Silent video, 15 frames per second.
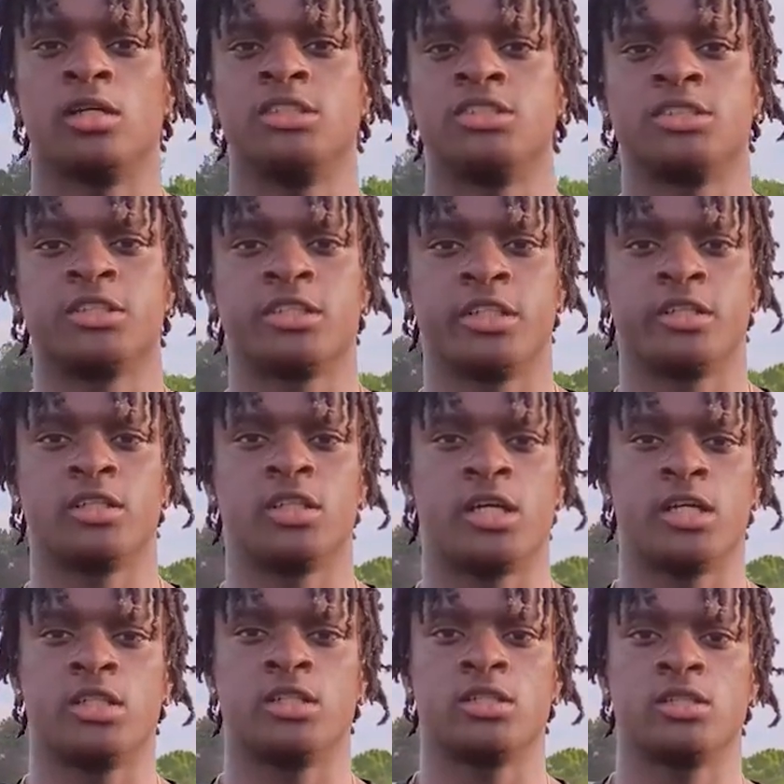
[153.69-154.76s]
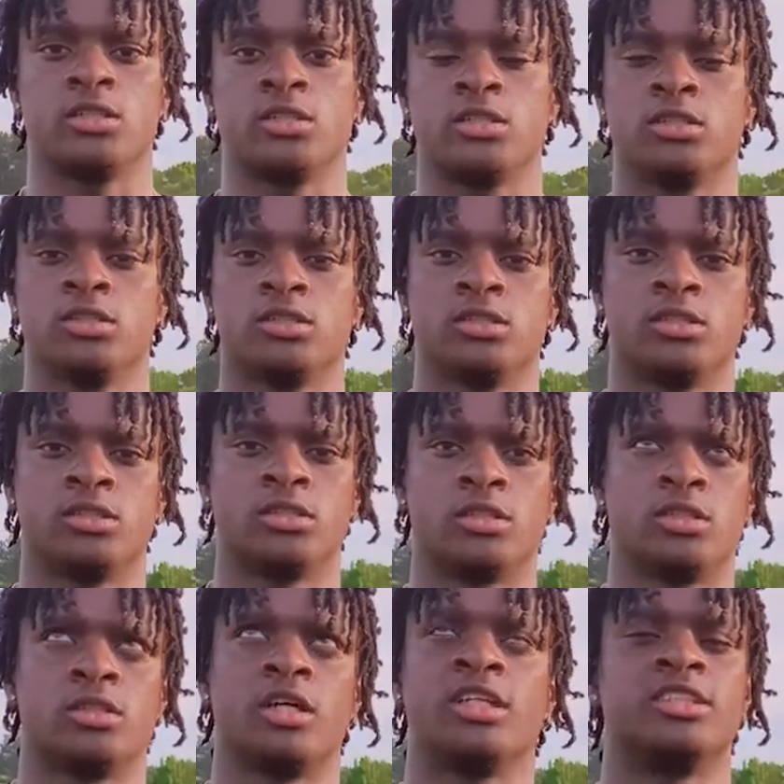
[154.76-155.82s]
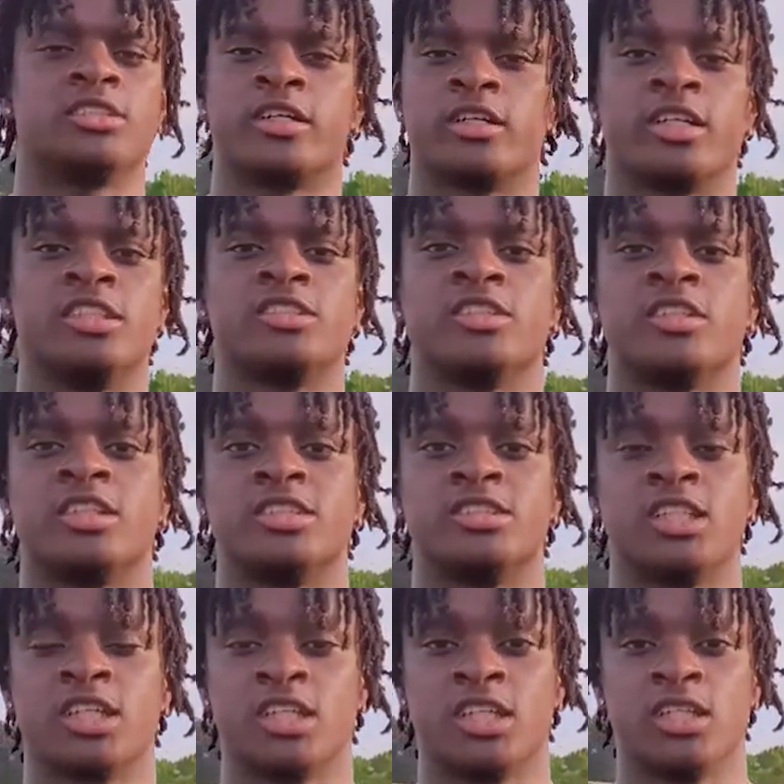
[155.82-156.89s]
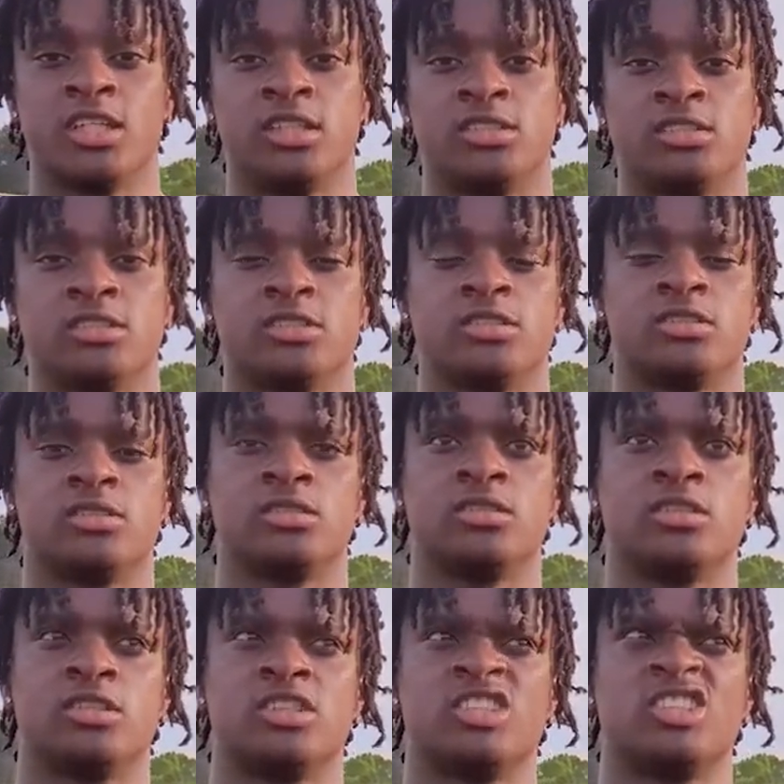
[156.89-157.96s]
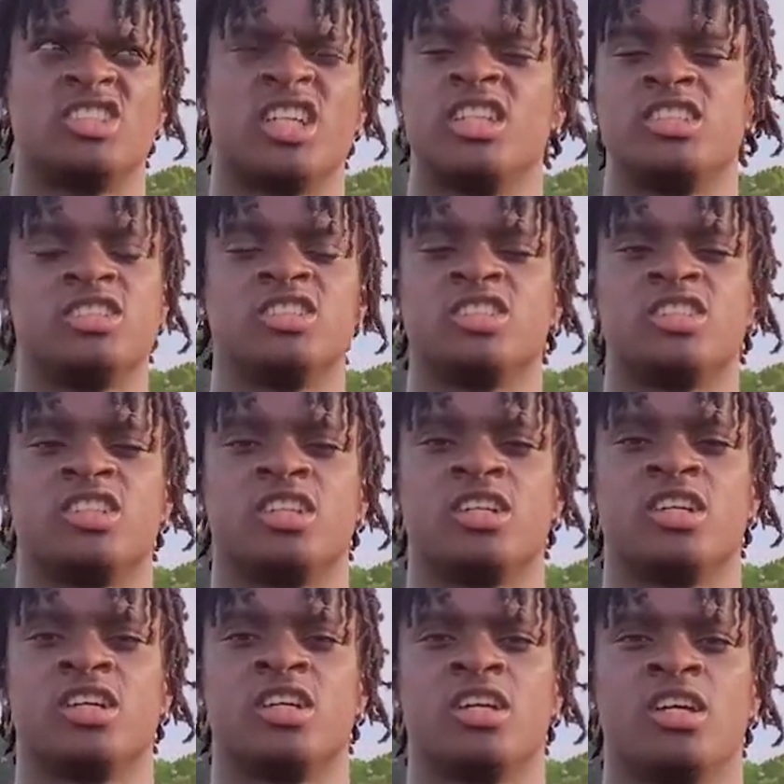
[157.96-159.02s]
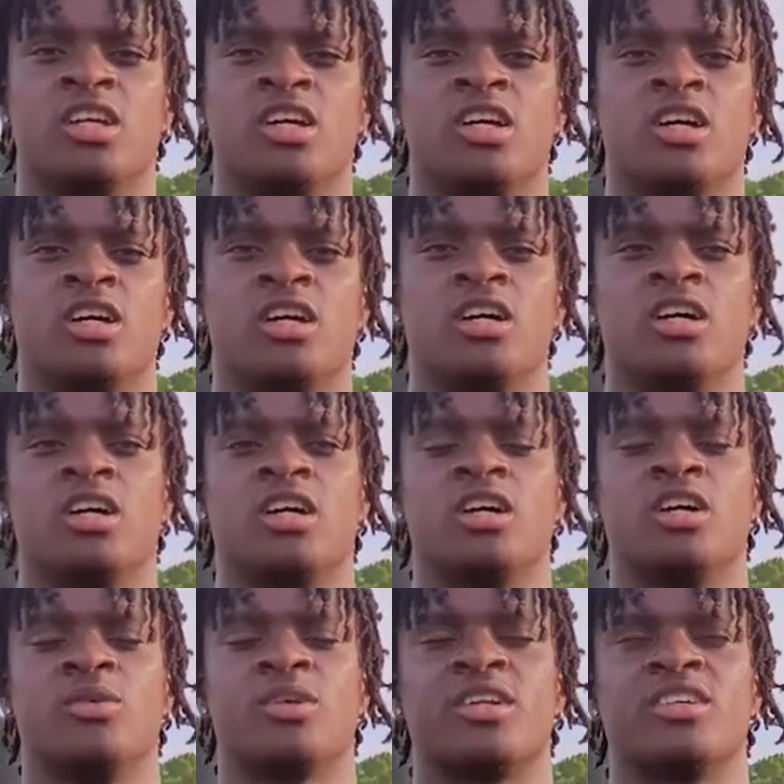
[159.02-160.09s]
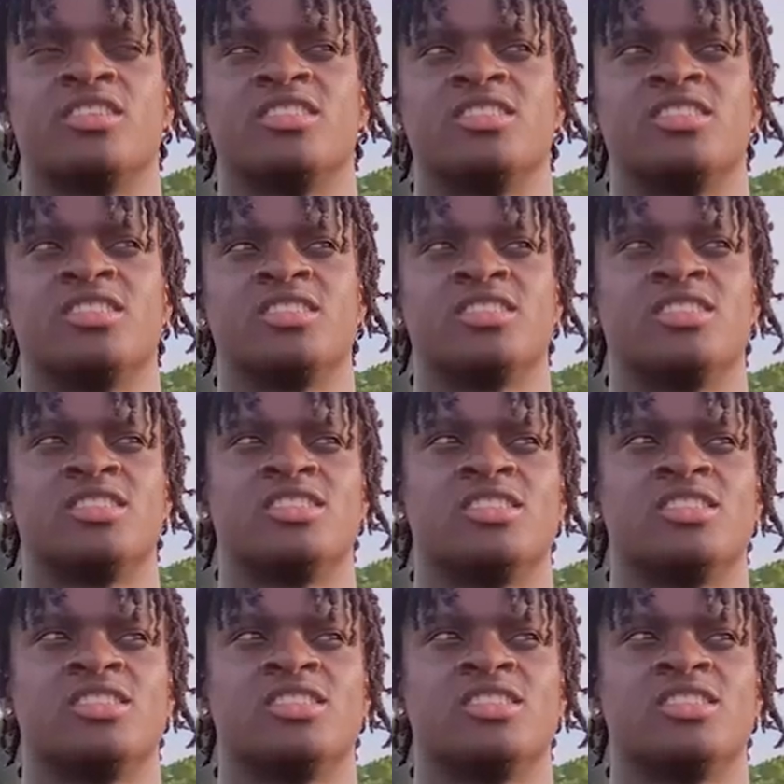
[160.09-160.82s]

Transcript: Eastern Carolina, or not East Carolina, Eastern Kentucky, Eastern, not Eastern. What else?